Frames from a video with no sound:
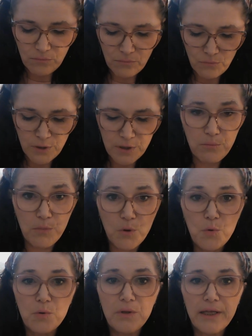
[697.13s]
with the
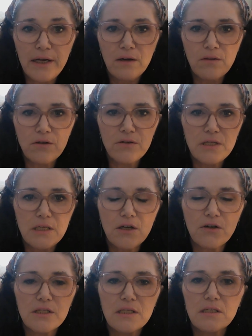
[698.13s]
moon there there's
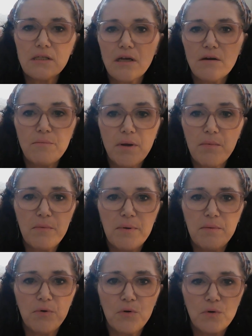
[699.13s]
secrets and stuff maybe
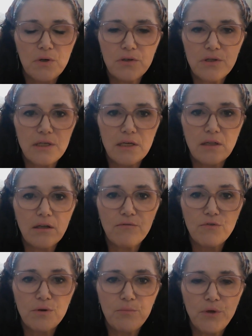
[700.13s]
people are stealing
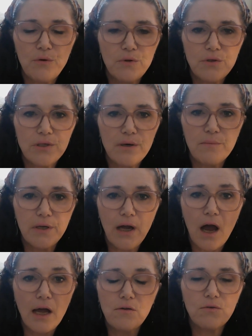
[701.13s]
from you or something
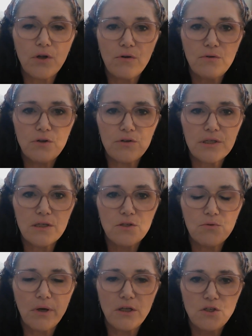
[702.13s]
i don't know your
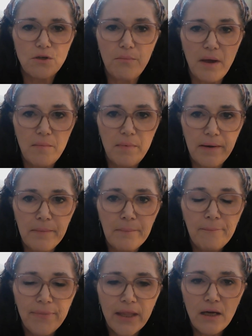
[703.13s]
situation maybe
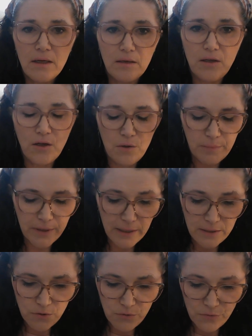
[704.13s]
you know but i
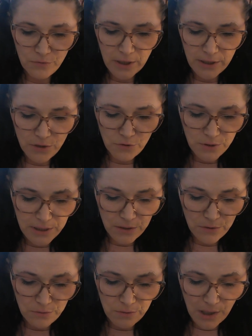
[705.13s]
do i do see
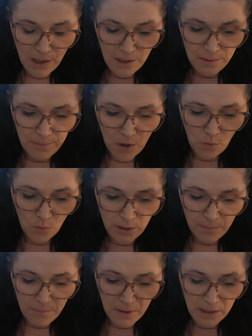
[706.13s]
you um,
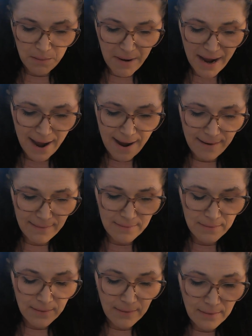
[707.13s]
holding money back
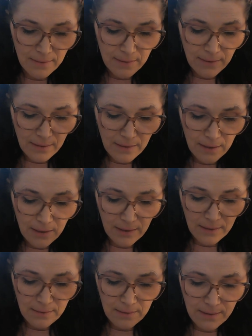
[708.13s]
and